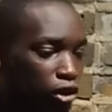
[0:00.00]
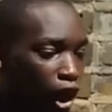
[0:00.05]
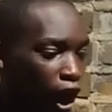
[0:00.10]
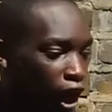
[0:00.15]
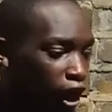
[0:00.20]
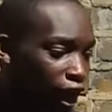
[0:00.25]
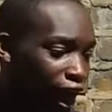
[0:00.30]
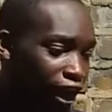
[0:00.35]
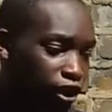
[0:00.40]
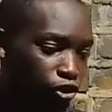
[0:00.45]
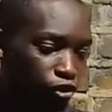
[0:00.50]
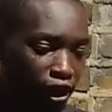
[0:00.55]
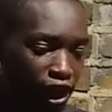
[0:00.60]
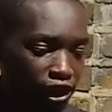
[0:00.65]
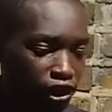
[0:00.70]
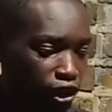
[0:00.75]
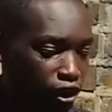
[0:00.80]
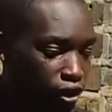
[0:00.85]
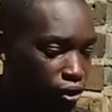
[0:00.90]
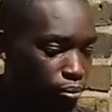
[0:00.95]
uh,
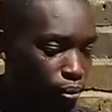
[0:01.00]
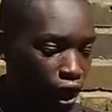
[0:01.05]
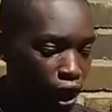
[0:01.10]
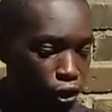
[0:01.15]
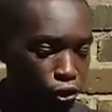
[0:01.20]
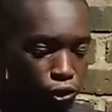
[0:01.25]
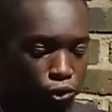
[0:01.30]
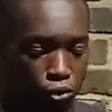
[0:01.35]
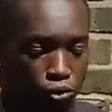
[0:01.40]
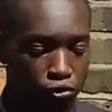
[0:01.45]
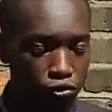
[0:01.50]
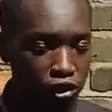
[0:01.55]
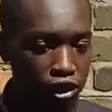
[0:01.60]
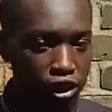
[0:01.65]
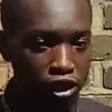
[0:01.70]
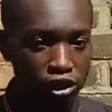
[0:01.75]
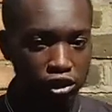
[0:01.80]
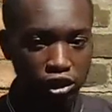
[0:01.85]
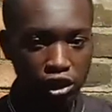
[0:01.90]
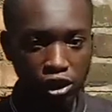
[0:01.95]
categorizing biological
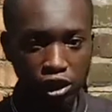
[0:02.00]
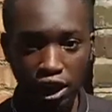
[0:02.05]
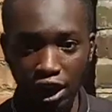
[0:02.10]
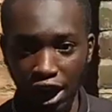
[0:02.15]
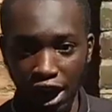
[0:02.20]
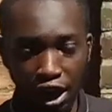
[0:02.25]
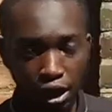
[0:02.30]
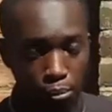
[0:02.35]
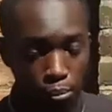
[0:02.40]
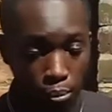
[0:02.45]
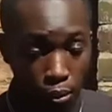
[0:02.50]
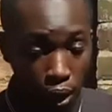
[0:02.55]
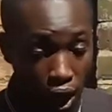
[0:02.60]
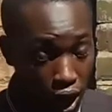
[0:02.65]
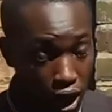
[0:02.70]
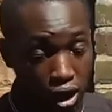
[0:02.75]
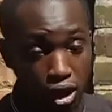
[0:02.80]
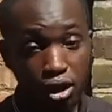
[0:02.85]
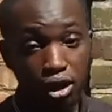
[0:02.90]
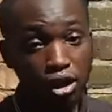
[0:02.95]
things and the like.
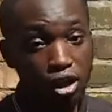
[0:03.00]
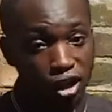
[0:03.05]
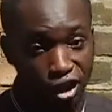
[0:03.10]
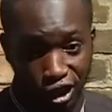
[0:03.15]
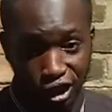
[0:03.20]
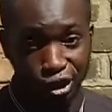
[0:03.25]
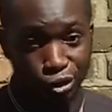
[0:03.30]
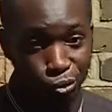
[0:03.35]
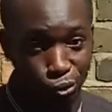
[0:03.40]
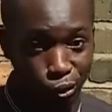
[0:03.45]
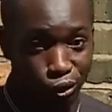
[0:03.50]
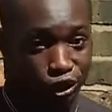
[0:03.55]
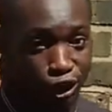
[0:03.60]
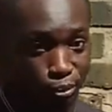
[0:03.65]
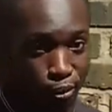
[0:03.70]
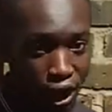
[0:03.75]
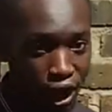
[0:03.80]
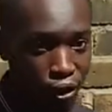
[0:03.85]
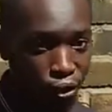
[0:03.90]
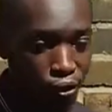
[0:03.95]
But he talked
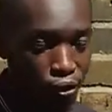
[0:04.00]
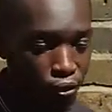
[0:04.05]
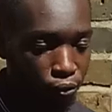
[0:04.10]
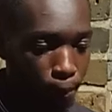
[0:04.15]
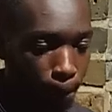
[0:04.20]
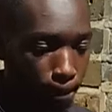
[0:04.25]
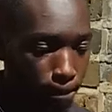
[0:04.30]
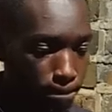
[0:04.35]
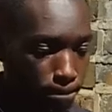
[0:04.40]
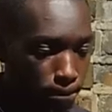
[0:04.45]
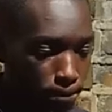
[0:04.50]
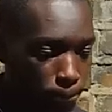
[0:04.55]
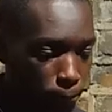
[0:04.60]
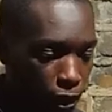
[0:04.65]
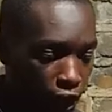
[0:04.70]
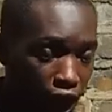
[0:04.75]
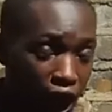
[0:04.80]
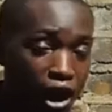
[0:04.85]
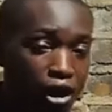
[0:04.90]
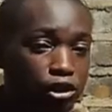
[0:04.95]
about
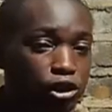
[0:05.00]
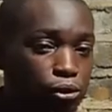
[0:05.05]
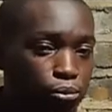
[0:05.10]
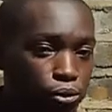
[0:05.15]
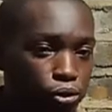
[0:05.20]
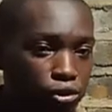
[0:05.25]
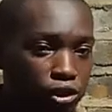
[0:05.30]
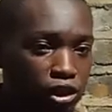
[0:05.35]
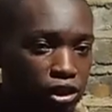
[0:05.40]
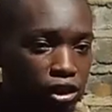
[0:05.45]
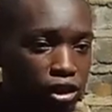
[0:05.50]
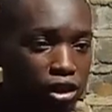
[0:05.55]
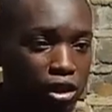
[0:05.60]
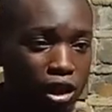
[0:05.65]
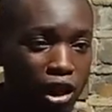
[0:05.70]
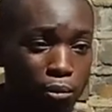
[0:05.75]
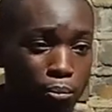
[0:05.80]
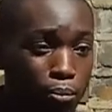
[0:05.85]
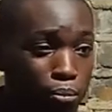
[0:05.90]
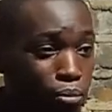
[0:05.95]
character building.
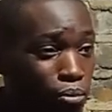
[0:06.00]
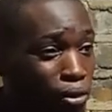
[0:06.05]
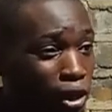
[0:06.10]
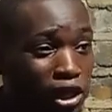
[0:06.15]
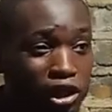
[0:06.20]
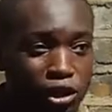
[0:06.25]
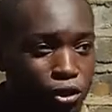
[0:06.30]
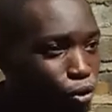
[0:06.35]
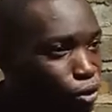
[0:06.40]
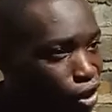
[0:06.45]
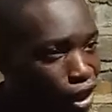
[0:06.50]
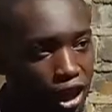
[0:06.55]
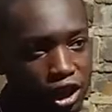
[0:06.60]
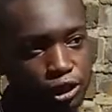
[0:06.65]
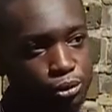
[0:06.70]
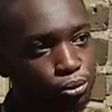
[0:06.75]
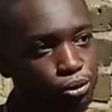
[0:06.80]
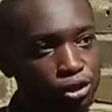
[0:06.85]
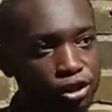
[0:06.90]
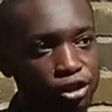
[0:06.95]
Well, he didn't call it
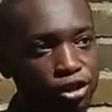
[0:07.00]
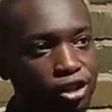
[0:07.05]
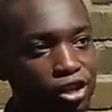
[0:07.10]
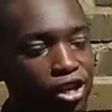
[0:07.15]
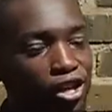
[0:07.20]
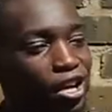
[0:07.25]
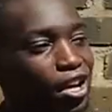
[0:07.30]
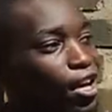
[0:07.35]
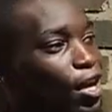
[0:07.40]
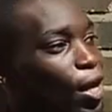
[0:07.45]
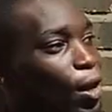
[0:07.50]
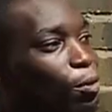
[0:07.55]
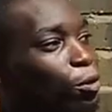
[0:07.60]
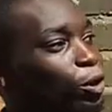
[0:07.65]
character building. It